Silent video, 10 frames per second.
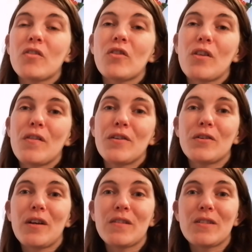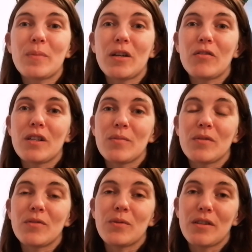so that they don't have to spend
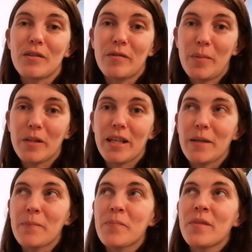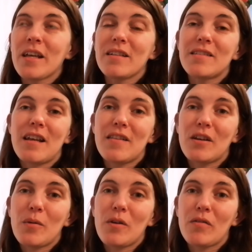Christmas with their family. Instead,
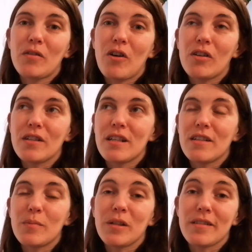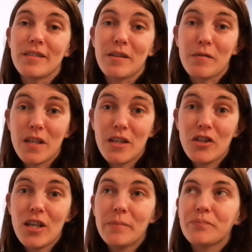they're going off on holidays to places like
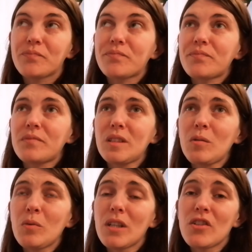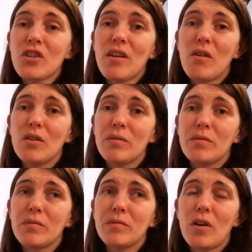Fiji, but they share all
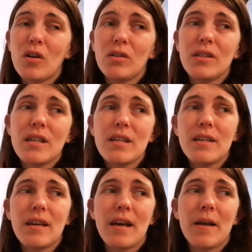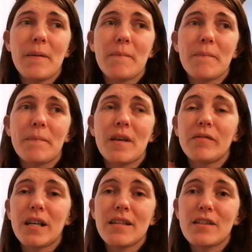the
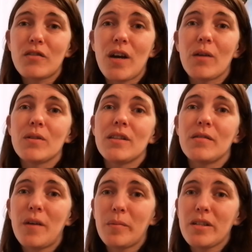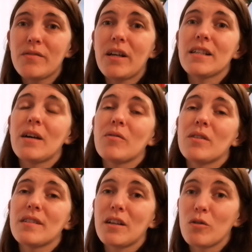flights are grounded. The families find out
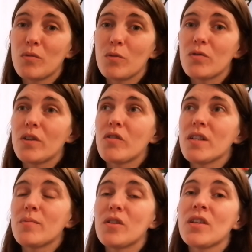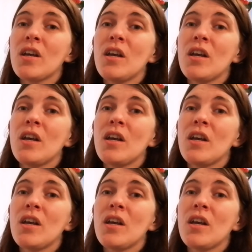and they say, come to us for Christmas.